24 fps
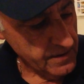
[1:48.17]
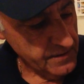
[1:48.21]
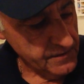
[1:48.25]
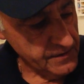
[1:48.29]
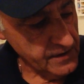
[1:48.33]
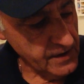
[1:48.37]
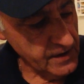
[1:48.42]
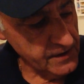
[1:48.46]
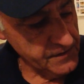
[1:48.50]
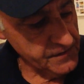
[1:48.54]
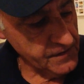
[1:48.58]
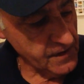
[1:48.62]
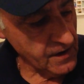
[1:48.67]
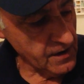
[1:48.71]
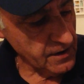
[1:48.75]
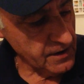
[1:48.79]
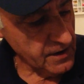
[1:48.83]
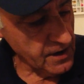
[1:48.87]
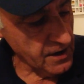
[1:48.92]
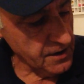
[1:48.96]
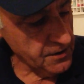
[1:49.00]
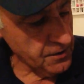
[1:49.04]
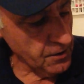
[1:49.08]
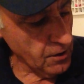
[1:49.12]
There's our
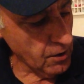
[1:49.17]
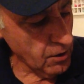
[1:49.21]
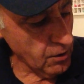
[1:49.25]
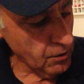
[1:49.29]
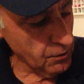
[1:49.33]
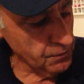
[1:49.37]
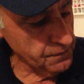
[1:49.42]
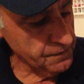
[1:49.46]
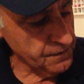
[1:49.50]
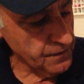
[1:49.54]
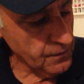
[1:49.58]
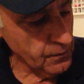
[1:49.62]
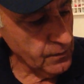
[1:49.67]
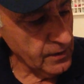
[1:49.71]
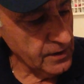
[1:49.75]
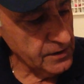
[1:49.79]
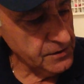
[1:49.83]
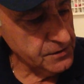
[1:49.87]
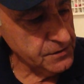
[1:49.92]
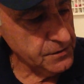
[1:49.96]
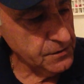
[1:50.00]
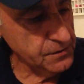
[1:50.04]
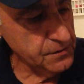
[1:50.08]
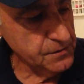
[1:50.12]
gun hold for
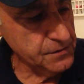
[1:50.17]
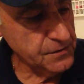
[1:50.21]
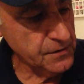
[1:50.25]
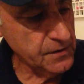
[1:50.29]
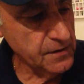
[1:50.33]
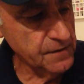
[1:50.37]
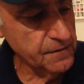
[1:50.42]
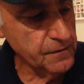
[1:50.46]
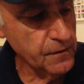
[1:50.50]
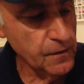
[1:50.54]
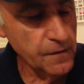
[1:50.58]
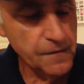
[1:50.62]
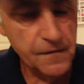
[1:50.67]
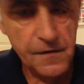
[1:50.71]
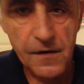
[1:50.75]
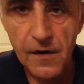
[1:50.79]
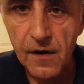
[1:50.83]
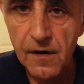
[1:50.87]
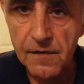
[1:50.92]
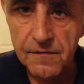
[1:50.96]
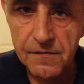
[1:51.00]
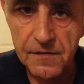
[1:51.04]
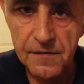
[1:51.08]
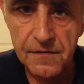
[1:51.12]
1, 2, 3, 4,
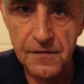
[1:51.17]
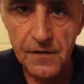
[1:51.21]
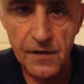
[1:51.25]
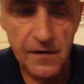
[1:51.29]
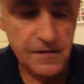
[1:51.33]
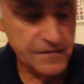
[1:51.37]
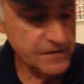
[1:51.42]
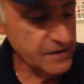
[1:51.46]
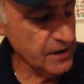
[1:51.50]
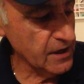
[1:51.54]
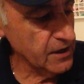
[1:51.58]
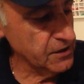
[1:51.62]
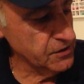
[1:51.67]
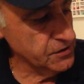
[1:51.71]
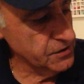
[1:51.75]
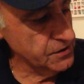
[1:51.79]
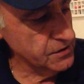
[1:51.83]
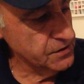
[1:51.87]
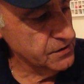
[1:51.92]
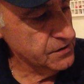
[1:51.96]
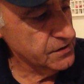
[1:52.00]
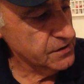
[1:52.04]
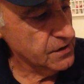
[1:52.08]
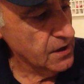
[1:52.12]
5, the 5
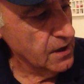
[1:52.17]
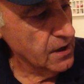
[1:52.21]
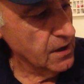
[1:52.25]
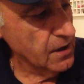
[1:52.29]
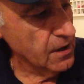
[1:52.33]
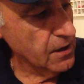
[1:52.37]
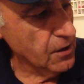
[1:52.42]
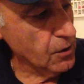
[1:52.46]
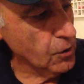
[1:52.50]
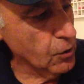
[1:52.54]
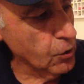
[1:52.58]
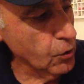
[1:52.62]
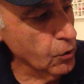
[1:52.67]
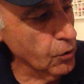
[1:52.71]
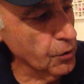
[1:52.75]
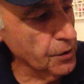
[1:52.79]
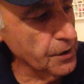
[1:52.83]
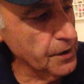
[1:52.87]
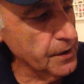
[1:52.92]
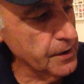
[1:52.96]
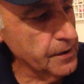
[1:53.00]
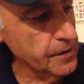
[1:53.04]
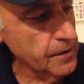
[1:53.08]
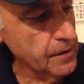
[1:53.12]
stations,
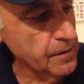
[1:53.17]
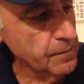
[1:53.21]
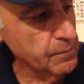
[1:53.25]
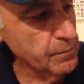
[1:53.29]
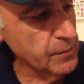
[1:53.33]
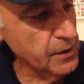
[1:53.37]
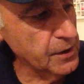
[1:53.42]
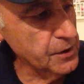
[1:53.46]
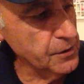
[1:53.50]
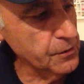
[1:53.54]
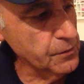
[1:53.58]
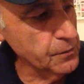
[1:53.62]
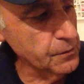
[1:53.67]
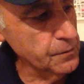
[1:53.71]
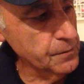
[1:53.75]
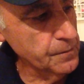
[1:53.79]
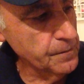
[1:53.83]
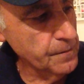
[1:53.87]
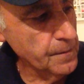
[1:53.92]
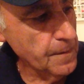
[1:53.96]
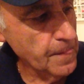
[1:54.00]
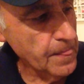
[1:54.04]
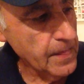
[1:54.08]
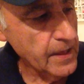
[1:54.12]
corner, middle,
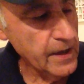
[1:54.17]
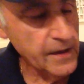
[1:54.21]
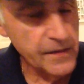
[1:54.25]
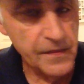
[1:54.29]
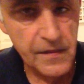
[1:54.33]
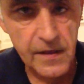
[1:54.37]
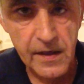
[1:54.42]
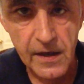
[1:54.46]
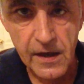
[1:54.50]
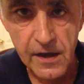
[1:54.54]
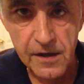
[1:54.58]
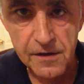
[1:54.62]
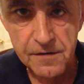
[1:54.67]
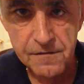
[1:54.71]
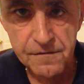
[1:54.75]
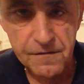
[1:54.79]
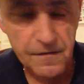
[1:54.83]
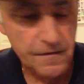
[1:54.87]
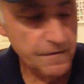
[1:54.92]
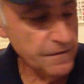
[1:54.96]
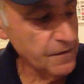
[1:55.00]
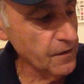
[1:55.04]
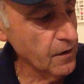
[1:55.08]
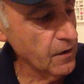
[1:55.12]
and the end
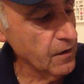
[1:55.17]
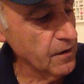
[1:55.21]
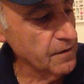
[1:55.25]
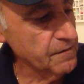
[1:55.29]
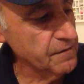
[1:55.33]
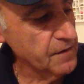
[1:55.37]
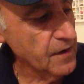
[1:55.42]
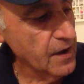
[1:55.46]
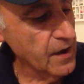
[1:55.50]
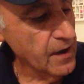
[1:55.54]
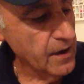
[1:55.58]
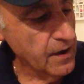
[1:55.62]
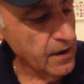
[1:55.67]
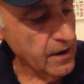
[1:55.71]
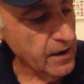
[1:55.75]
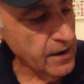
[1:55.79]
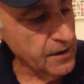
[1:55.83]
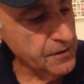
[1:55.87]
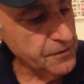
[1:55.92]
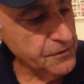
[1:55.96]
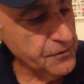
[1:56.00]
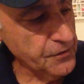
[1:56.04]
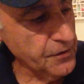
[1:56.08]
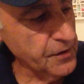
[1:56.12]
for 5.
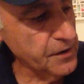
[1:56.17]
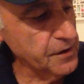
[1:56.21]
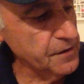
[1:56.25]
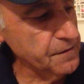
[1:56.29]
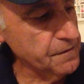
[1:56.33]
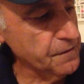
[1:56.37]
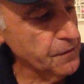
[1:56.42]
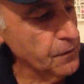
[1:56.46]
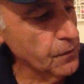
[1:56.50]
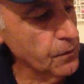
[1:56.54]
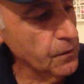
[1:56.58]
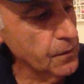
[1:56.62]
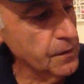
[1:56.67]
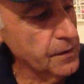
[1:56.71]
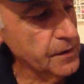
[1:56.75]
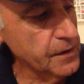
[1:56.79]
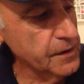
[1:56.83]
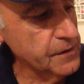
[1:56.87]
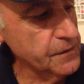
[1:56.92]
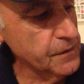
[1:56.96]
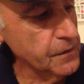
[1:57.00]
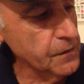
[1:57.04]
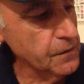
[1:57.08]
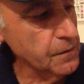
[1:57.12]
And 3 and 4
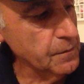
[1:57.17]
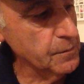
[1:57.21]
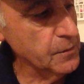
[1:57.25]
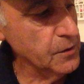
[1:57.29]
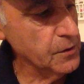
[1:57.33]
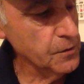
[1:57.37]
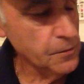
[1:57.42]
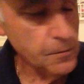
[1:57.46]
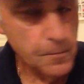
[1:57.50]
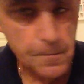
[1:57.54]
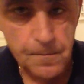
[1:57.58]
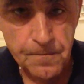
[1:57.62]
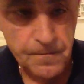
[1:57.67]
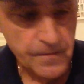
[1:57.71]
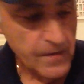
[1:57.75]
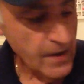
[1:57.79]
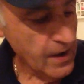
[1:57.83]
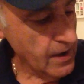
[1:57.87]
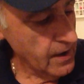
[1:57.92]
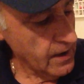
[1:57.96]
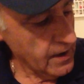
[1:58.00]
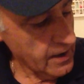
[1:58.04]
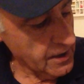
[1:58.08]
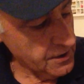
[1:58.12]
is in the middle.
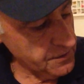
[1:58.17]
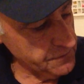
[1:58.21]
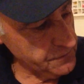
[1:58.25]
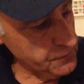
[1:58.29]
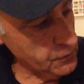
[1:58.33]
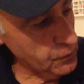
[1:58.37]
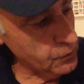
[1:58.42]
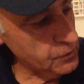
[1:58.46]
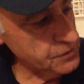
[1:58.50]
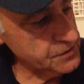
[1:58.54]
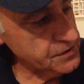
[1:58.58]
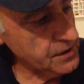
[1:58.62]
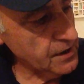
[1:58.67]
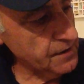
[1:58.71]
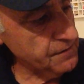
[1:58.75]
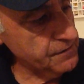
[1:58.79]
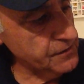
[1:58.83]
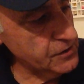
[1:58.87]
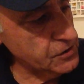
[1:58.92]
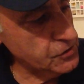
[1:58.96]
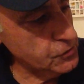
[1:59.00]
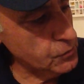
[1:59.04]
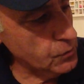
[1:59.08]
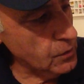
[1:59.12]
And of course our
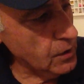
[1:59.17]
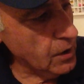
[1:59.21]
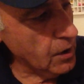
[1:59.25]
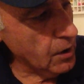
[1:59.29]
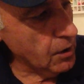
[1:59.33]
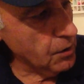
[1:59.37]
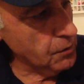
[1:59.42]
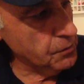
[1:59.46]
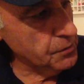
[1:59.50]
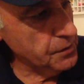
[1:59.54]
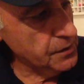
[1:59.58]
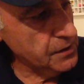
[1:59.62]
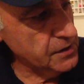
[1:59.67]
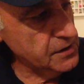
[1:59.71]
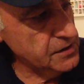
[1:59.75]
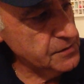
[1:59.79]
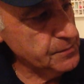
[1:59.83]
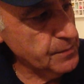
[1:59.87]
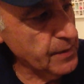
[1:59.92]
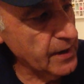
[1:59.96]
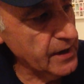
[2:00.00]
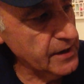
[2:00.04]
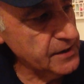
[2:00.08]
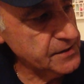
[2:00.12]
visual hold
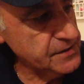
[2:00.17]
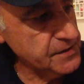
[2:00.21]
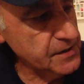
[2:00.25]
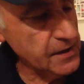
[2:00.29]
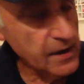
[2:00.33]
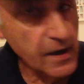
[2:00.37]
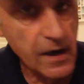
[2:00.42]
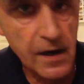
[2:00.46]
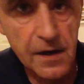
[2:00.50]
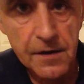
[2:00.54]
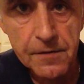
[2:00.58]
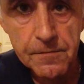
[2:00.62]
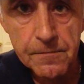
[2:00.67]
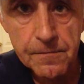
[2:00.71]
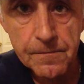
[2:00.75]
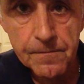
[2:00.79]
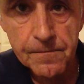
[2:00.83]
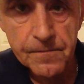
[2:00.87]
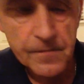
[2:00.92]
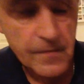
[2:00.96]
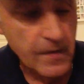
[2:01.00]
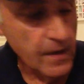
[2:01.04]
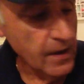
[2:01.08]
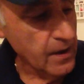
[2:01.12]
is past the gun.
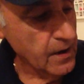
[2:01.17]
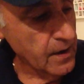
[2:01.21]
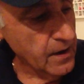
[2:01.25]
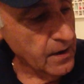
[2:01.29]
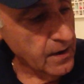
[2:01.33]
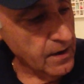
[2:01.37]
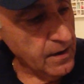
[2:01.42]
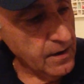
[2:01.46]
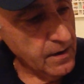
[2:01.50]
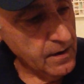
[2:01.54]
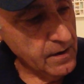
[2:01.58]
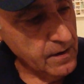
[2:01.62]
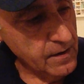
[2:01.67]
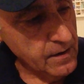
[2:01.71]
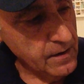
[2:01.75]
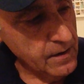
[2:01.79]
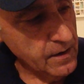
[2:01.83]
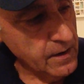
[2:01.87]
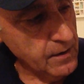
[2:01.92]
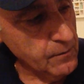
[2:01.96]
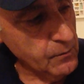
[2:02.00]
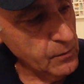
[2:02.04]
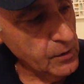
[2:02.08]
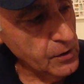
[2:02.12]

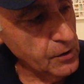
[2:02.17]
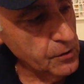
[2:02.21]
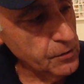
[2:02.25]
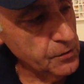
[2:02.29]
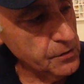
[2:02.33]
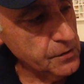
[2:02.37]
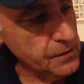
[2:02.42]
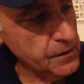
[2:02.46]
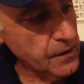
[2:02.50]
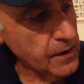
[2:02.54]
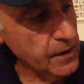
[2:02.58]
And we look